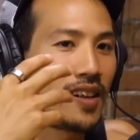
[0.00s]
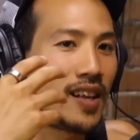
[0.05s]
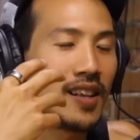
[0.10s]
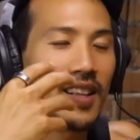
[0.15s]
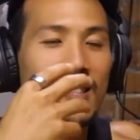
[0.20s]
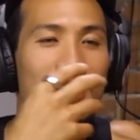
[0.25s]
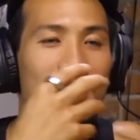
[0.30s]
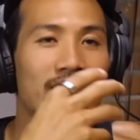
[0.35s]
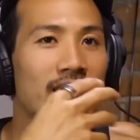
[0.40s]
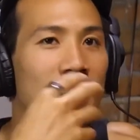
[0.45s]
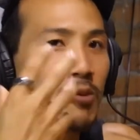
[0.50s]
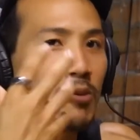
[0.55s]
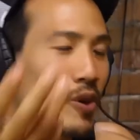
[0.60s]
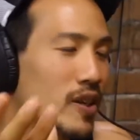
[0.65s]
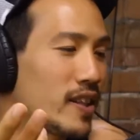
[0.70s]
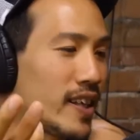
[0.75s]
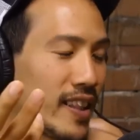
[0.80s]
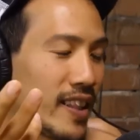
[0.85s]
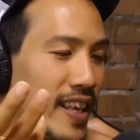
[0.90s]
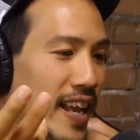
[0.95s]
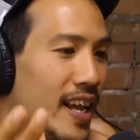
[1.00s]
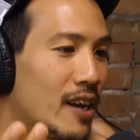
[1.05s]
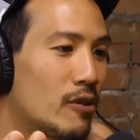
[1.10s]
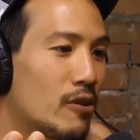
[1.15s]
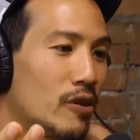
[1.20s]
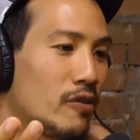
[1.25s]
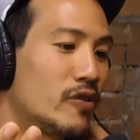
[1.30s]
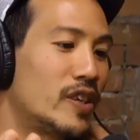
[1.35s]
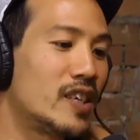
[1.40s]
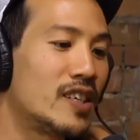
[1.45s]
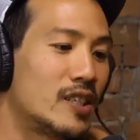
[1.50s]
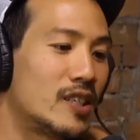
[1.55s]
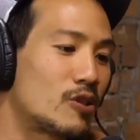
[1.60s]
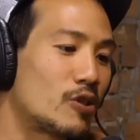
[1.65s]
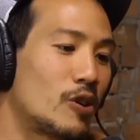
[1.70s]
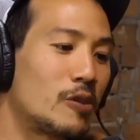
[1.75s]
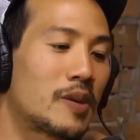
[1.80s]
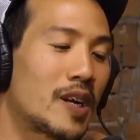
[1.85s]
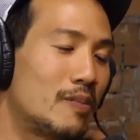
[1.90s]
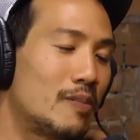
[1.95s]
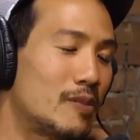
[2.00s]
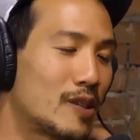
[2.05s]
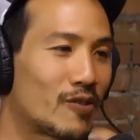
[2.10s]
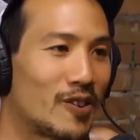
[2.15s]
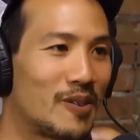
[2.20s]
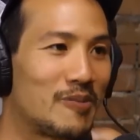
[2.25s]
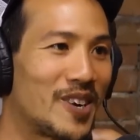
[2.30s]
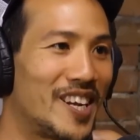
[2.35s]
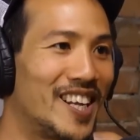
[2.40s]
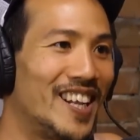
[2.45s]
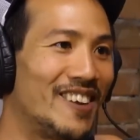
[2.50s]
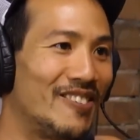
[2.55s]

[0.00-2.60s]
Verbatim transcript: like it's where, like, the angry vegan trope comes from, right?